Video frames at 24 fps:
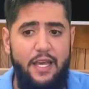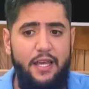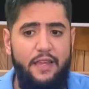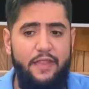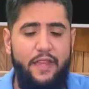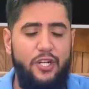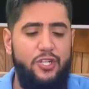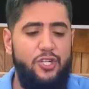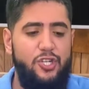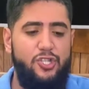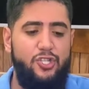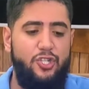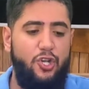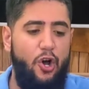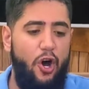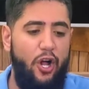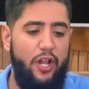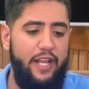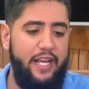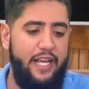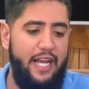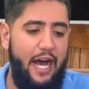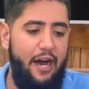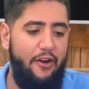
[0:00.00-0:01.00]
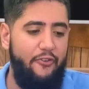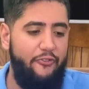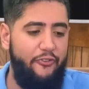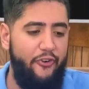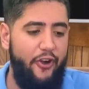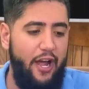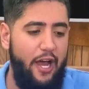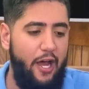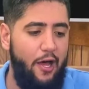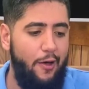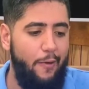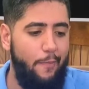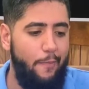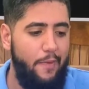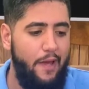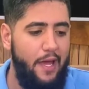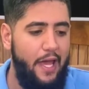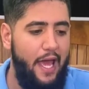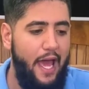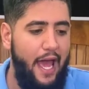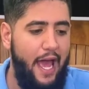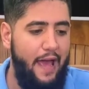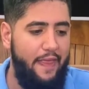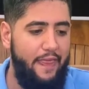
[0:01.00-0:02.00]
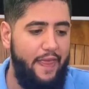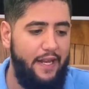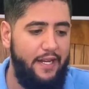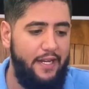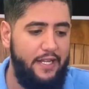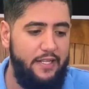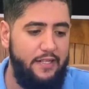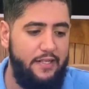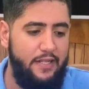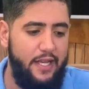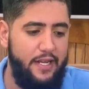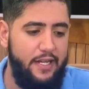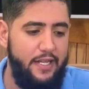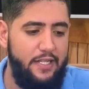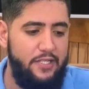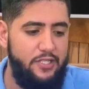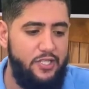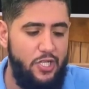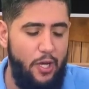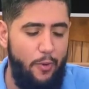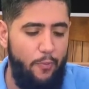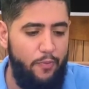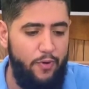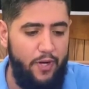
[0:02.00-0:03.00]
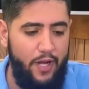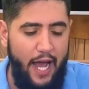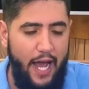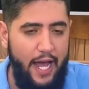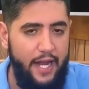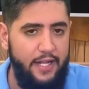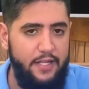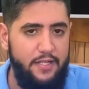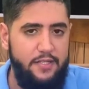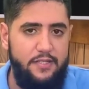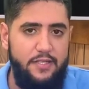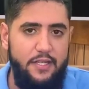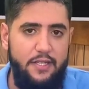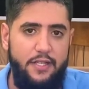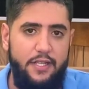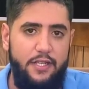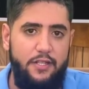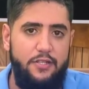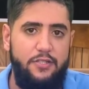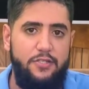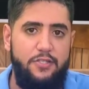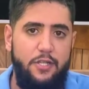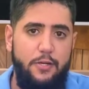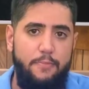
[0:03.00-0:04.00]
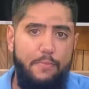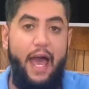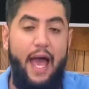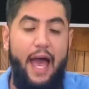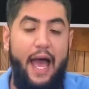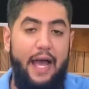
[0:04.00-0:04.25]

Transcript: They're just calling out for help, and they need some guidance and leadership.